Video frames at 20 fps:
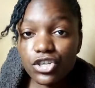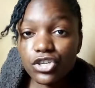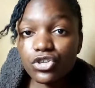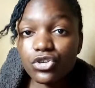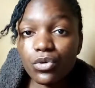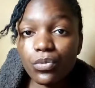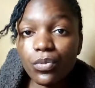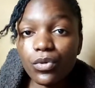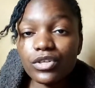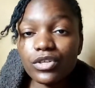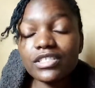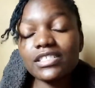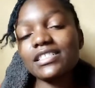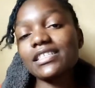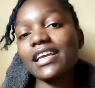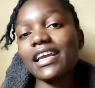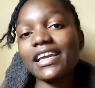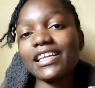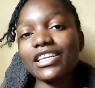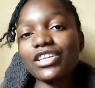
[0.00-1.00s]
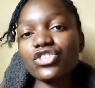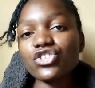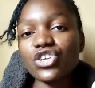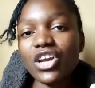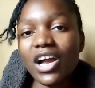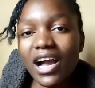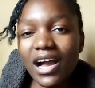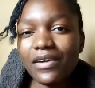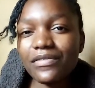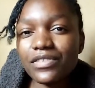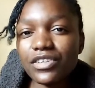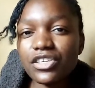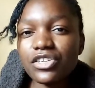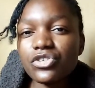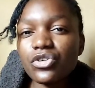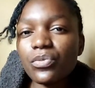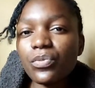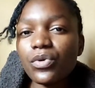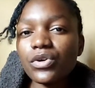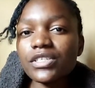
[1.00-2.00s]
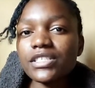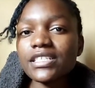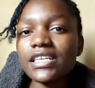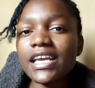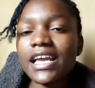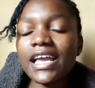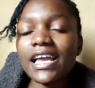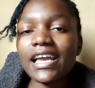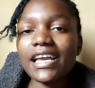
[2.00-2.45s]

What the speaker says: in your body, the energy you're having in your body,